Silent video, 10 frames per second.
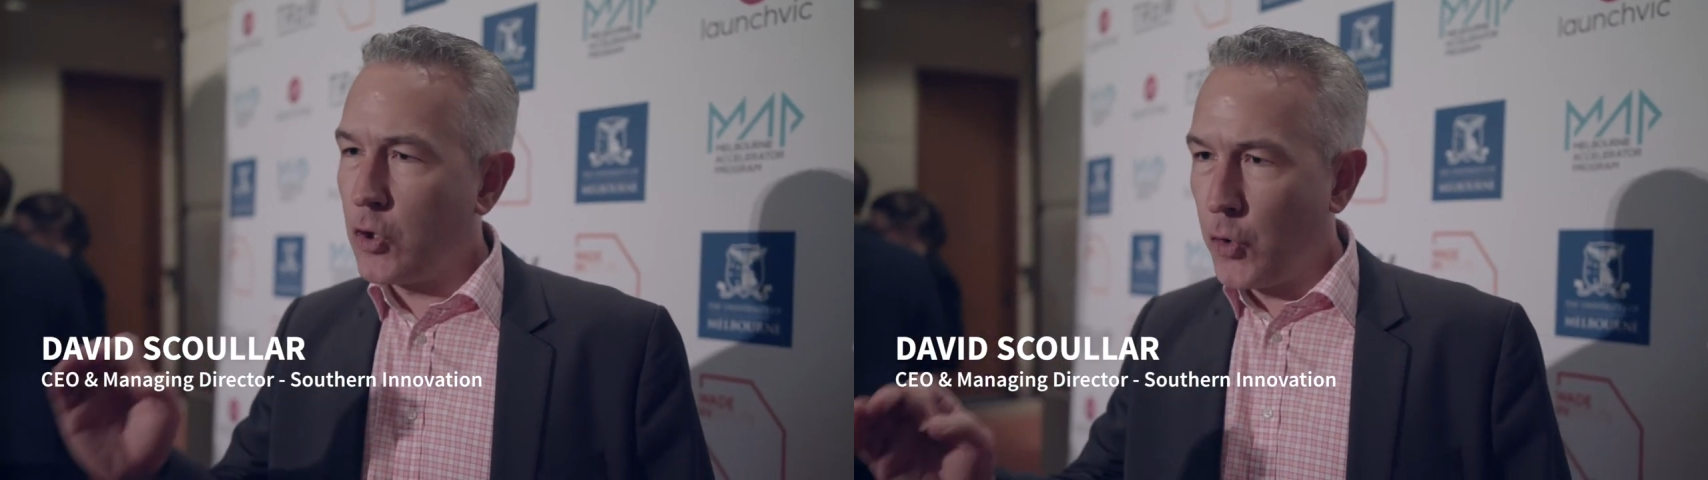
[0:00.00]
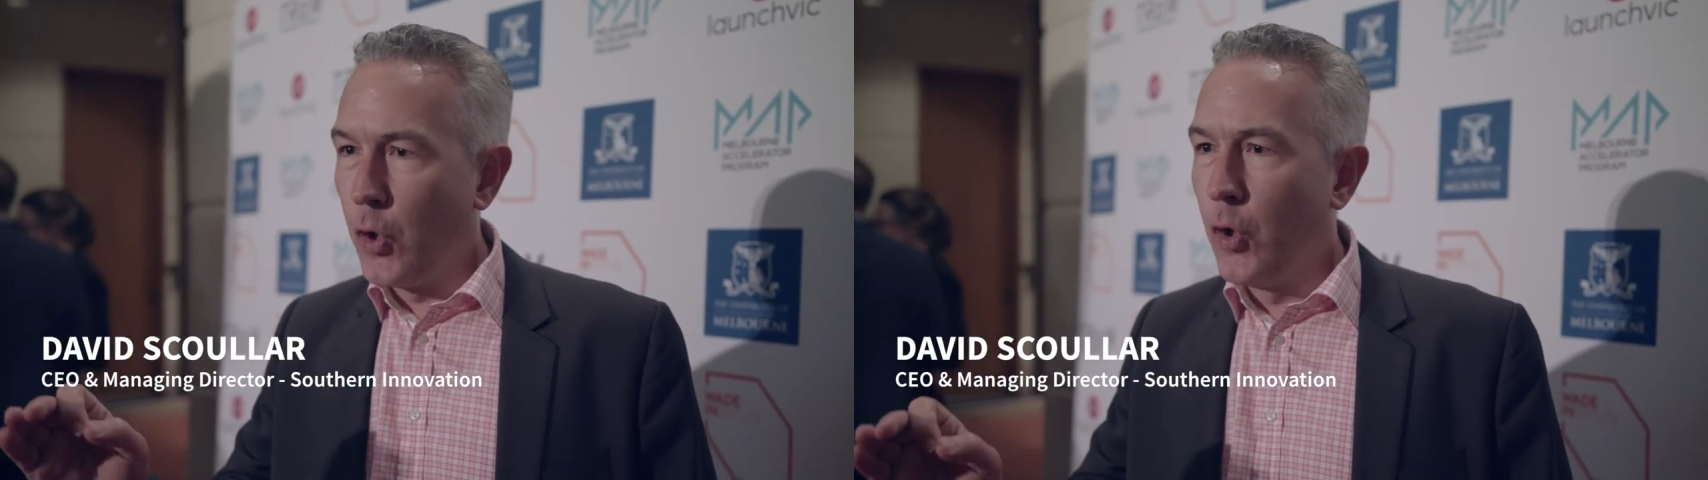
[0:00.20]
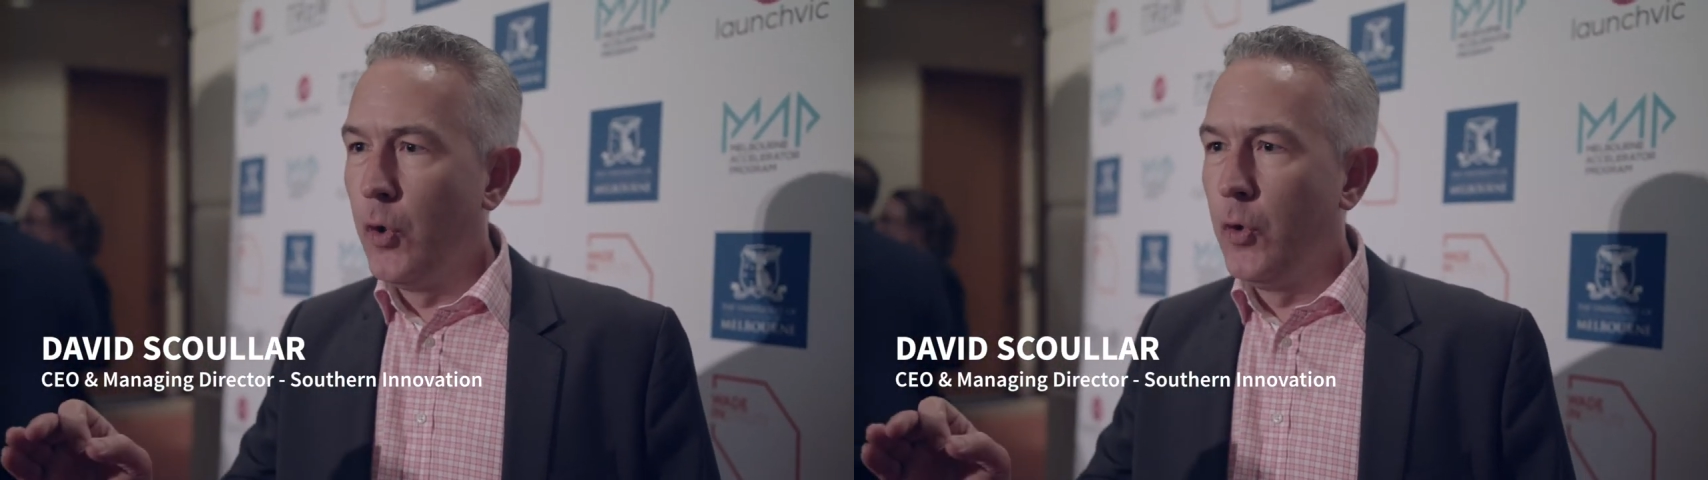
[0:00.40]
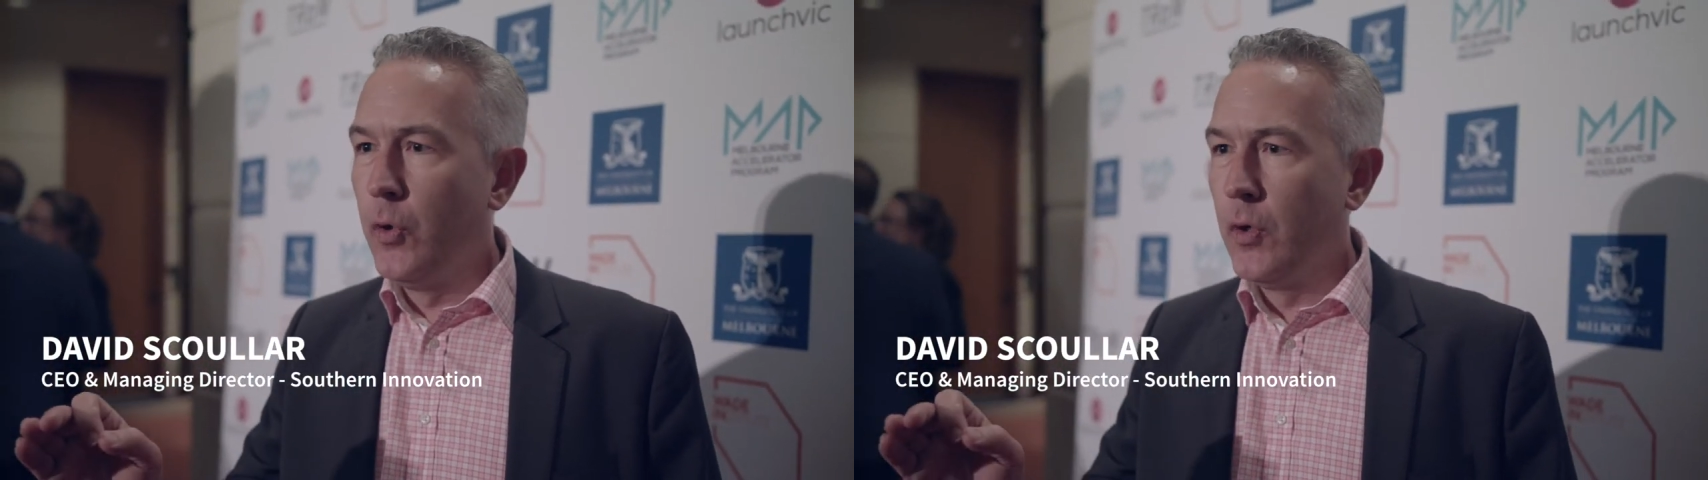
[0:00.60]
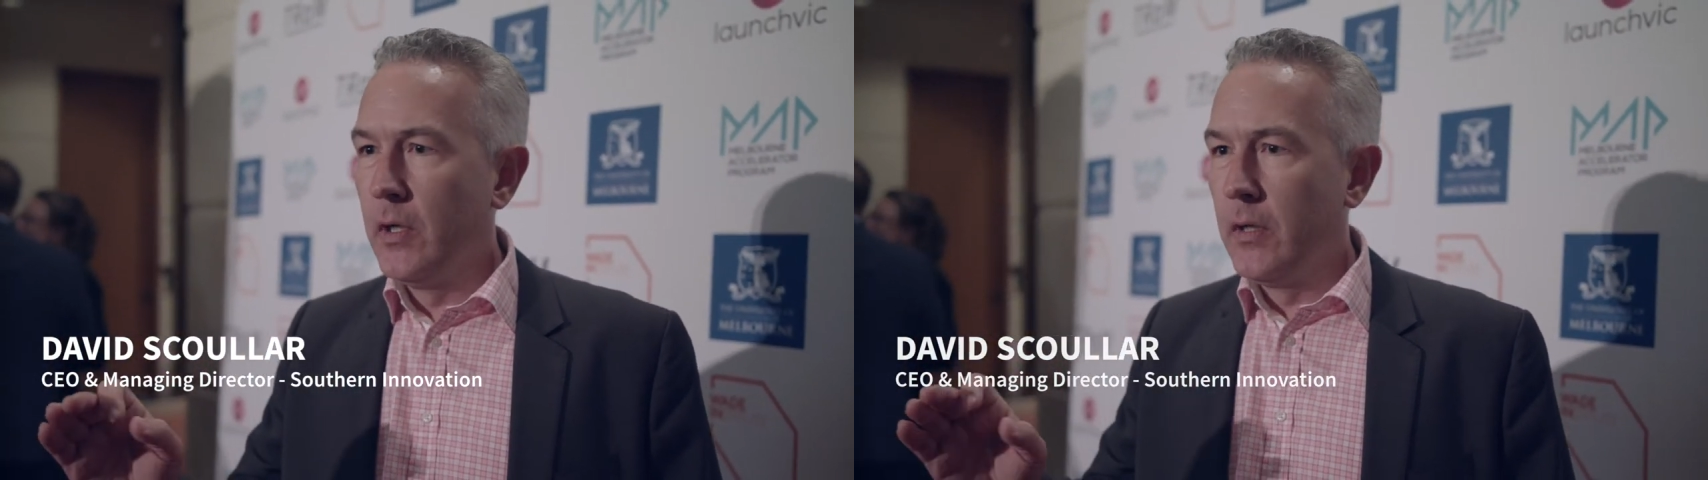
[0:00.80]
through,
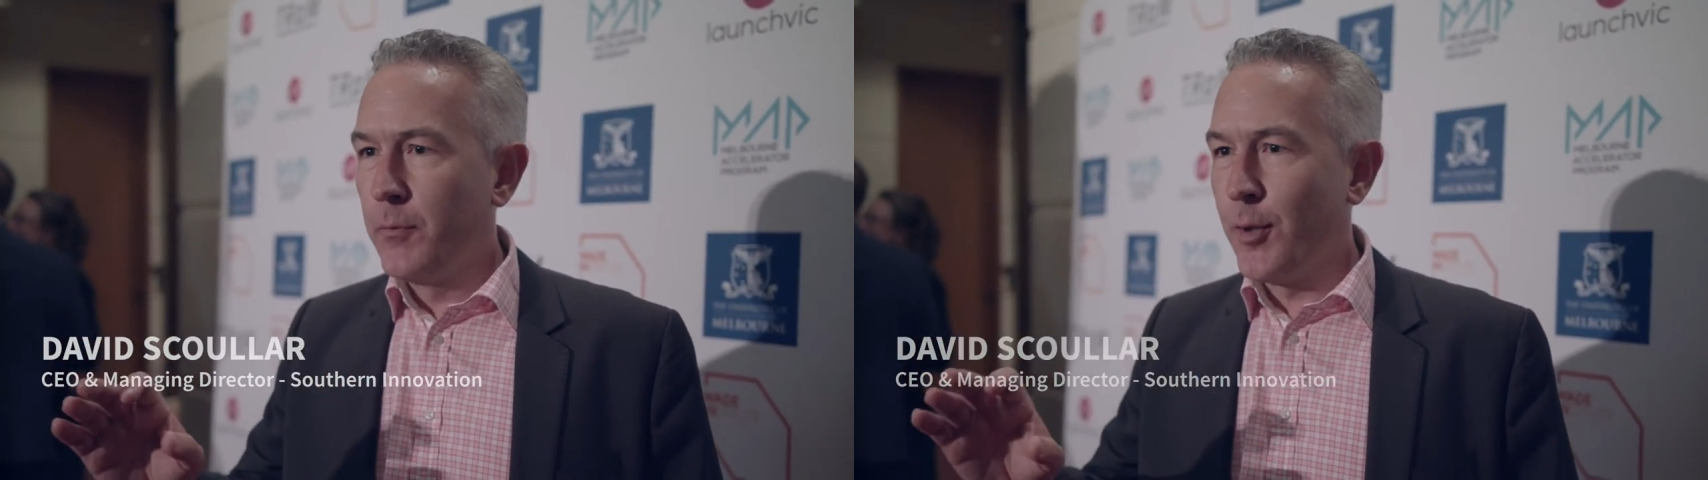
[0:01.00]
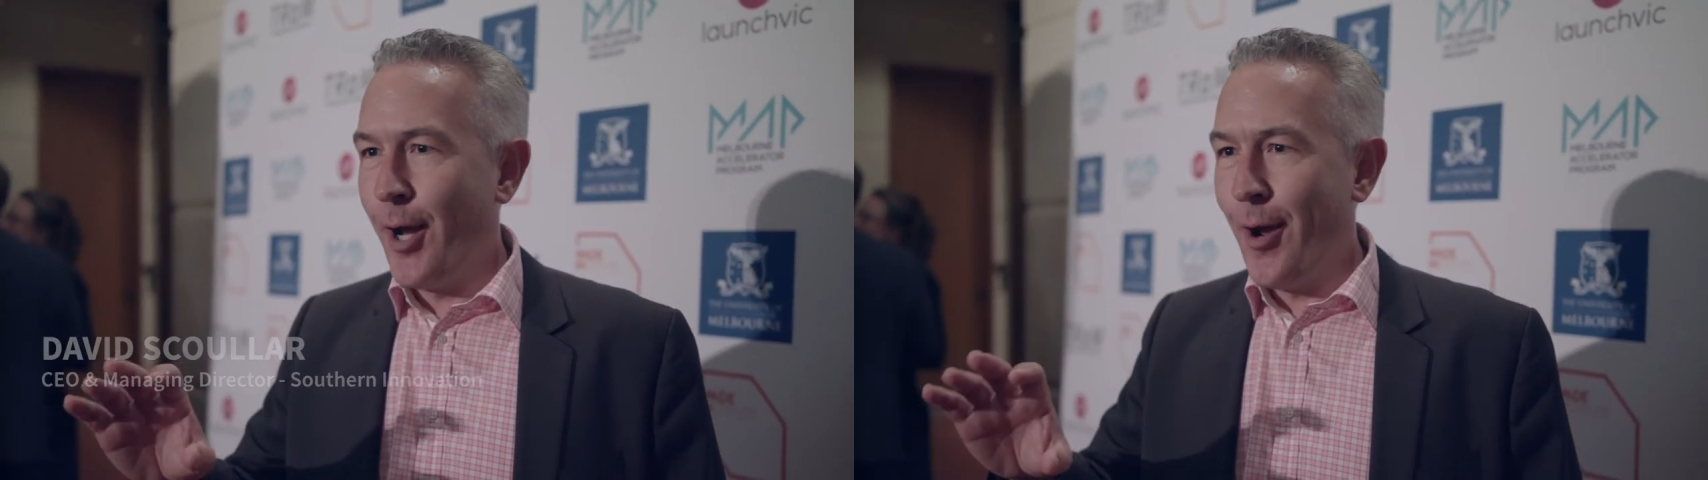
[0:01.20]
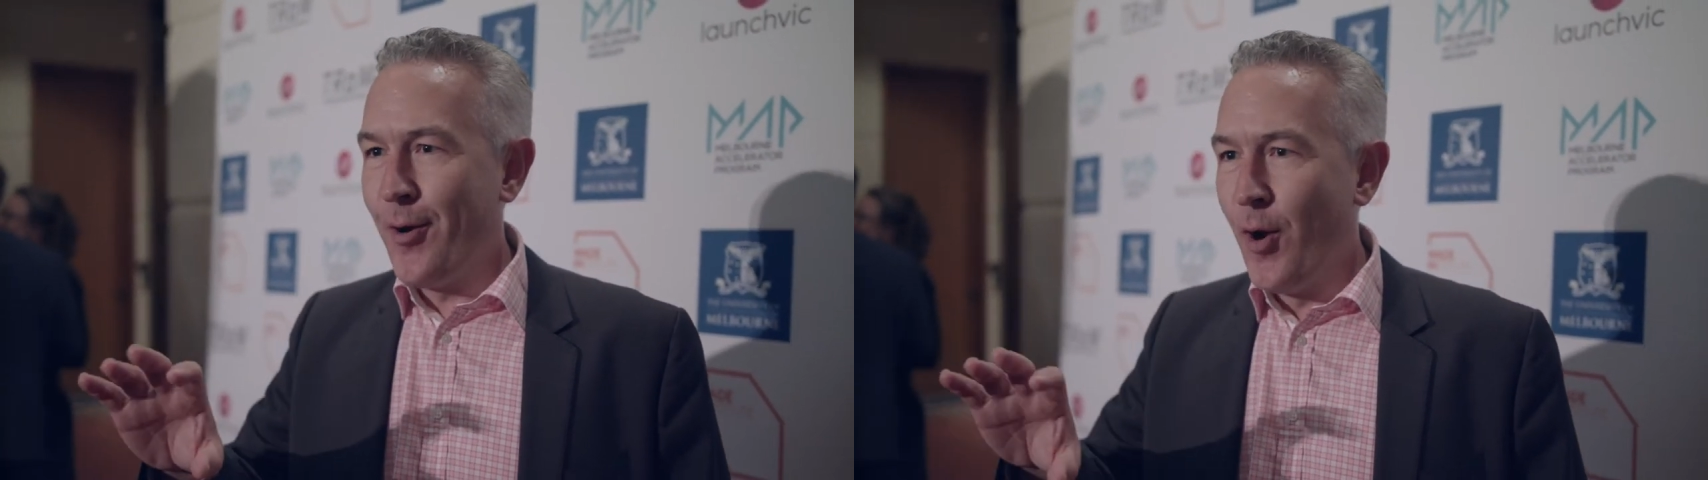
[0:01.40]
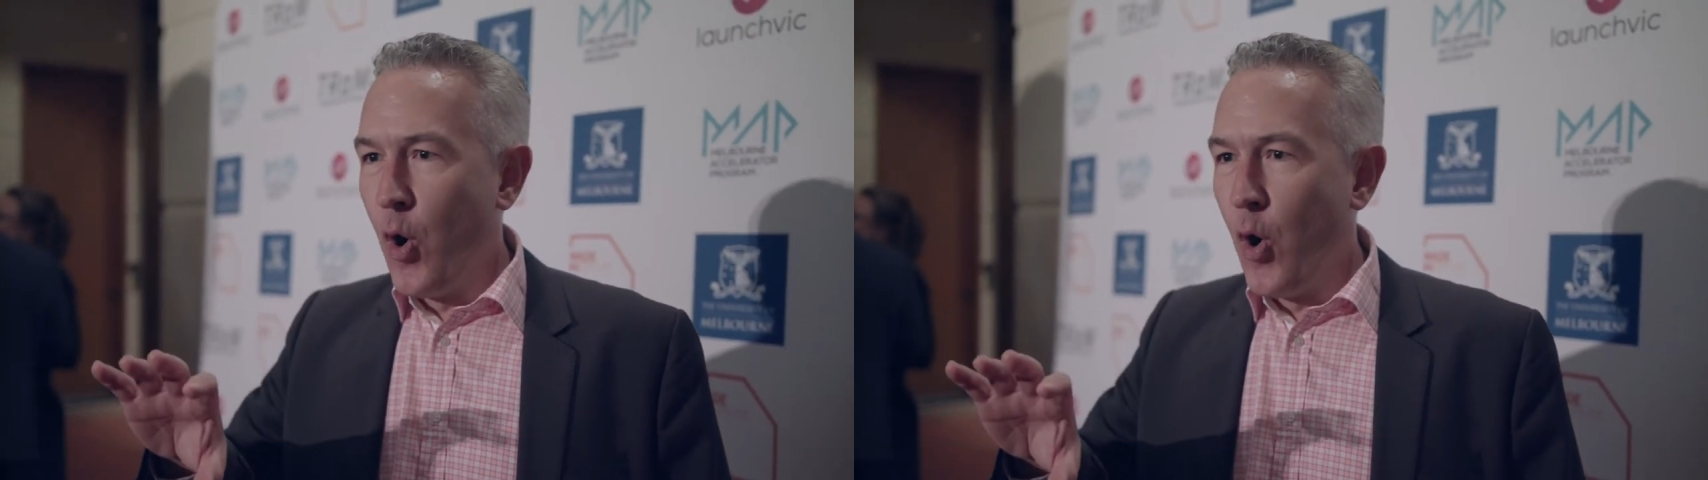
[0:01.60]
you know,